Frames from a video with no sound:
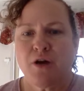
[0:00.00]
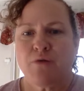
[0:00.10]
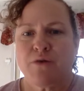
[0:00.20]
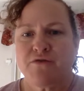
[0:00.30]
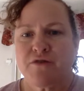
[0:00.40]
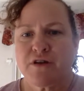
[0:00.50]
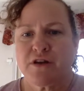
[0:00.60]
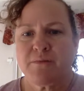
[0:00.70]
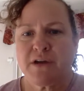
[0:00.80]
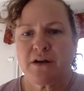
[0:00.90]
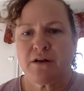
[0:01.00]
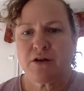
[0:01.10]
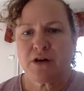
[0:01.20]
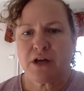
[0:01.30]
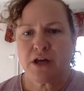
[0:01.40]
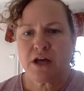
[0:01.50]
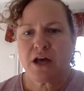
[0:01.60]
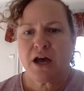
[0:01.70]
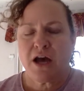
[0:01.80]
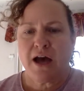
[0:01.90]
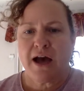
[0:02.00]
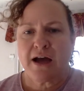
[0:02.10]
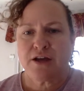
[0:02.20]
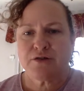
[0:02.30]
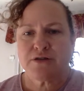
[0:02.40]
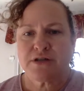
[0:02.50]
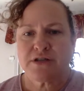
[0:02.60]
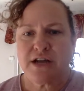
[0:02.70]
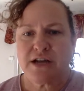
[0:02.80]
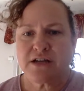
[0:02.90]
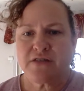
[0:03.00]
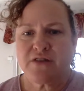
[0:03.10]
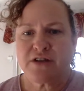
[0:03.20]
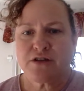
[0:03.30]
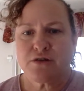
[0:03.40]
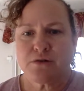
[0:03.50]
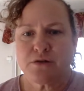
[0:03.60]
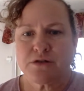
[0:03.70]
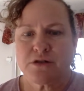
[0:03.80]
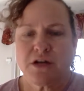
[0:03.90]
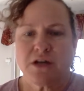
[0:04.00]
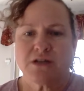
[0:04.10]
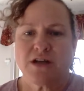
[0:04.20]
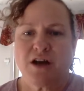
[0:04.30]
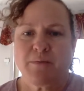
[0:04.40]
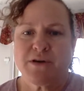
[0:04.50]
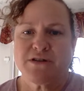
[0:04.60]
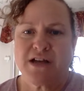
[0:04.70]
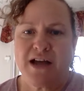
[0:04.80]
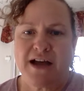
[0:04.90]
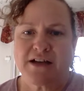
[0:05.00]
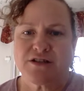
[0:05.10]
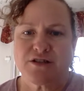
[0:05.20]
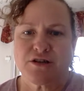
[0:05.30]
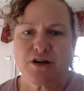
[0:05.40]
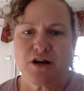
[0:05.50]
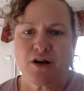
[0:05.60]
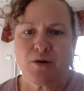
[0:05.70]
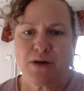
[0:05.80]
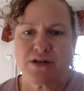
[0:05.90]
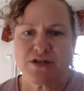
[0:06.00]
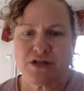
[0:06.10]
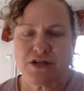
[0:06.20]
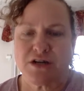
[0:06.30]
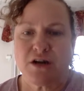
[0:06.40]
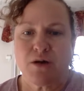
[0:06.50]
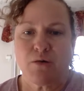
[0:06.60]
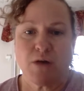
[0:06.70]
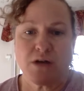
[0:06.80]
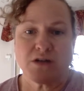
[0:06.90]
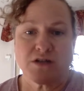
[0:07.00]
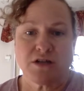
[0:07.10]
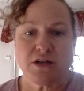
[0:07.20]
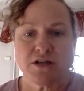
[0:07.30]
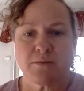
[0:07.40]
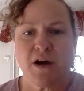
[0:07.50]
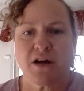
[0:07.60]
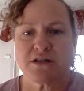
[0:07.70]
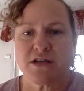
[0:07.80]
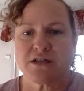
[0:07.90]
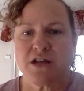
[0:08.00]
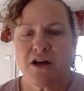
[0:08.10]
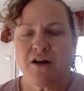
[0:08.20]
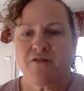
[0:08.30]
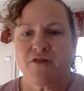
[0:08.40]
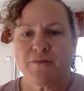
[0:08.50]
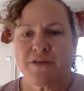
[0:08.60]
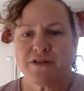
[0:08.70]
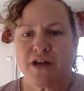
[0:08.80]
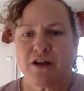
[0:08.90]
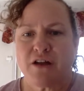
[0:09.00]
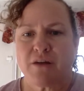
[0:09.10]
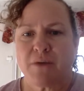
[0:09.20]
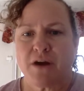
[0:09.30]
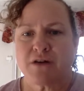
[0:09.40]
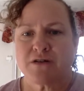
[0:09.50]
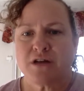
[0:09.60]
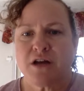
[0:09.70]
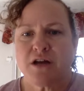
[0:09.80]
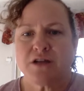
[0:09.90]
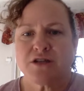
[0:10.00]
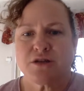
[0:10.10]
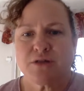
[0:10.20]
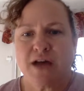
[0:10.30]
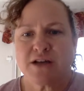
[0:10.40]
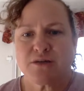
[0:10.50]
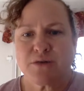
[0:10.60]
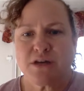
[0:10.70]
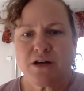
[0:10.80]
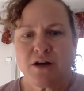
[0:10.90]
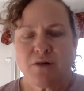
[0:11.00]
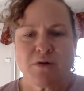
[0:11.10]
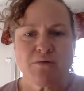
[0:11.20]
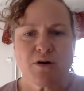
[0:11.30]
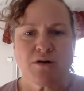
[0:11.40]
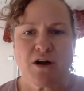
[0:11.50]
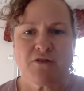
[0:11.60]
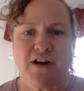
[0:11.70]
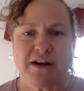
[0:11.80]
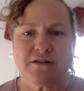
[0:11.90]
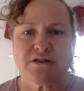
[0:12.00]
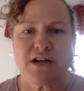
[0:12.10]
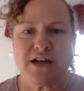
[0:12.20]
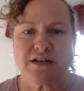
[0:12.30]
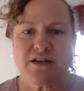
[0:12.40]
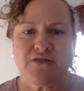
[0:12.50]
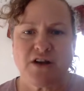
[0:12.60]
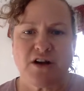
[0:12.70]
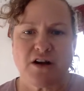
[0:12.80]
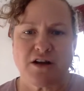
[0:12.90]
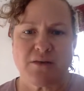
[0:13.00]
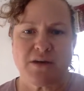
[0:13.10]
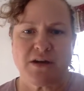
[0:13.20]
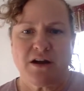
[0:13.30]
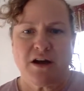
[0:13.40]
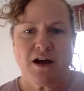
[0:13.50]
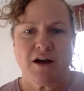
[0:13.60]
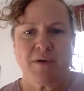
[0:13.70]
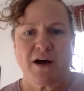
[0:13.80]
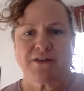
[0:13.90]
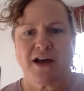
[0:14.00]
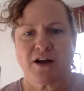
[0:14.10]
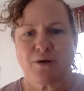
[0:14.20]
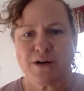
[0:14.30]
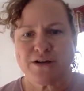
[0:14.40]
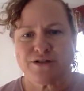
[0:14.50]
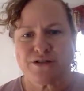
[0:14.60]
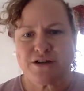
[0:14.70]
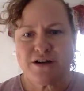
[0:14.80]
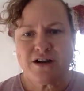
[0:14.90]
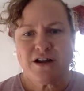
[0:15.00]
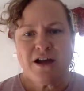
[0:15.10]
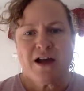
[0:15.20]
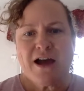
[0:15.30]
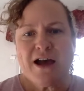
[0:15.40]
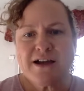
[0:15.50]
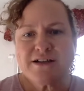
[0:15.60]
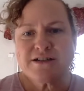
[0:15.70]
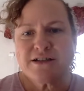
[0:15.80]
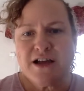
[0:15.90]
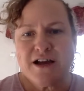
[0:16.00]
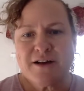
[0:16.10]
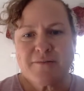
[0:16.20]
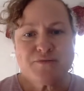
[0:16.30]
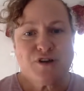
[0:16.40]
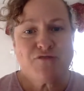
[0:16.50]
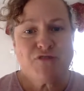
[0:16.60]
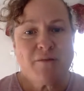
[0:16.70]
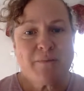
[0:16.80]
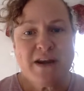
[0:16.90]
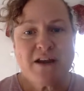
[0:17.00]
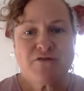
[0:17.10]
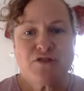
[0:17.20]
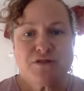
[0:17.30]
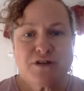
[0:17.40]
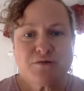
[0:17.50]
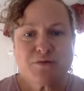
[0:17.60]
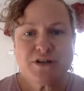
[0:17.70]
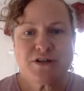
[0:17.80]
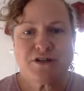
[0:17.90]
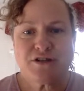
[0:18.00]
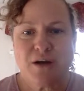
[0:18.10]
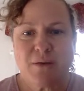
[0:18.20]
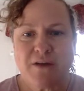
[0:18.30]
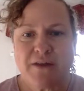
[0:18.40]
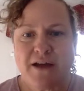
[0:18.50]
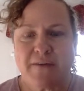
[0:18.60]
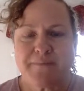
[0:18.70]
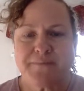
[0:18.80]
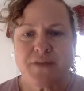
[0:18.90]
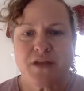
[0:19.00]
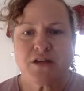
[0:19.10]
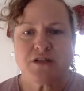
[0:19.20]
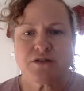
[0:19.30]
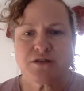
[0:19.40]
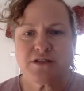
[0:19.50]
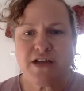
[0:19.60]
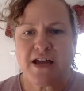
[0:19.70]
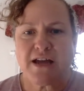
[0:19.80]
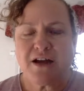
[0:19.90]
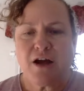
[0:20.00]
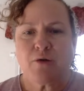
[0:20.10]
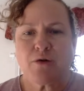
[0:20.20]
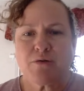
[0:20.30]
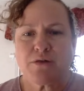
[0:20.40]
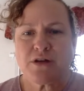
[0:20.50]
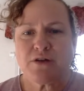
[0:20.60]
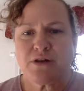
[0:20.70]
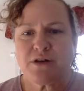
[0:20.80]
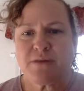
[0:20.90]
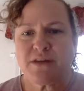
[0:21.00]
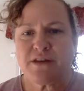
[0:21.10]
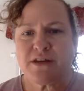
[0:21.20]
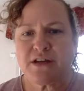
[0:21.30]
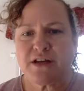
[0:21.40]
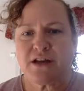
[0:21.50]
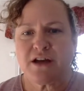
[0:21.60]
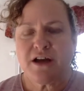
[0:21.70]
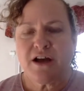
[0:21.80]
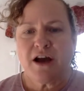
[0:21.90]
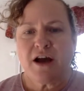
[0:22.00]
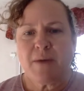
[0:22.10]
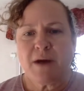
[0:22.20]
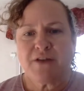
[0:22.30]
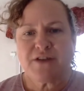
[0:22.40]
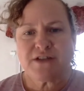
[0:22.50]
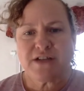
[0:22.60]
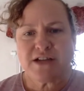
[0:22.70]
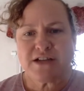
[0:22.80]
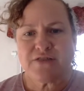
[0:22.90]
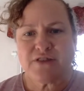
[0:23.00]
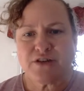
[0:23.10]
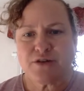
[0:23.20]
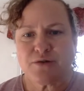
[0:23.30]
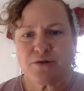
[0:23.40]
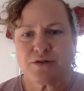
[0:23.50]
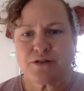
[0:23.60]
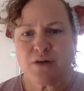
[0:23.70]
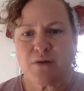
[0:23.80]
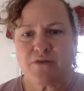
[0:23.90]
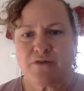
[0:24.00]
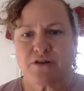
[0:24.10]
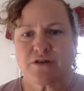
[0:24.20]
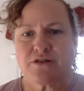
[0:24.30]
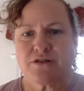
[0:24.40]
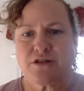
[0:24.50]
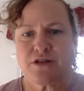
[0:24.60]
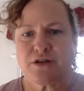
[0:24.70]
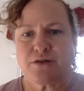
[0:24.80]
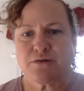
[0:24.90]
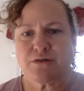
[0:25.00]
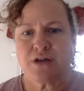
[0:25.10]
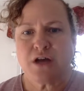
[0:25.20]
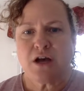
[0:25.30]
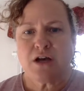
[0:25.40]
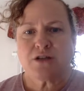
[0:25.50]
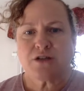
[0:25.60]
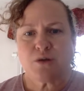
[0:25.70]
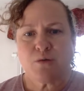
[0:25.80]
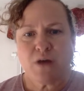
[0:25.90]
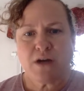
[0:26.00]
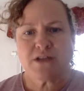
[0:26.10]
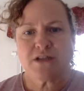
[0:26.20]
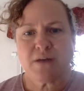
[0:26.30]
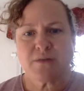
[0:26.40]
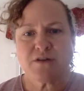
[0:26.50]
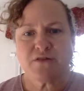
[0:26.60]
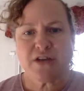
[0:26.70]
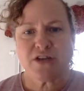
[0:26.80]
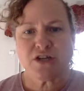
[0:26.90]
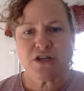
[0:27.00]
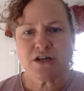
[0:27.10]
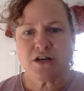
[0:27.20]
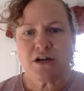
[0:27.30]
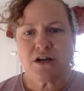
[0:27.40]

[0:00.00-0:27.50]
we've really been looking at using scientific tools to help us to answer a question, what geologic process formed the channel on Mars. So last week, we wrote our final scientific argument about that question. And um, so far, many of you did a really good job on that. So today, we're really going to be thinking about the scientific tools that we've learned to use. So, one is observation,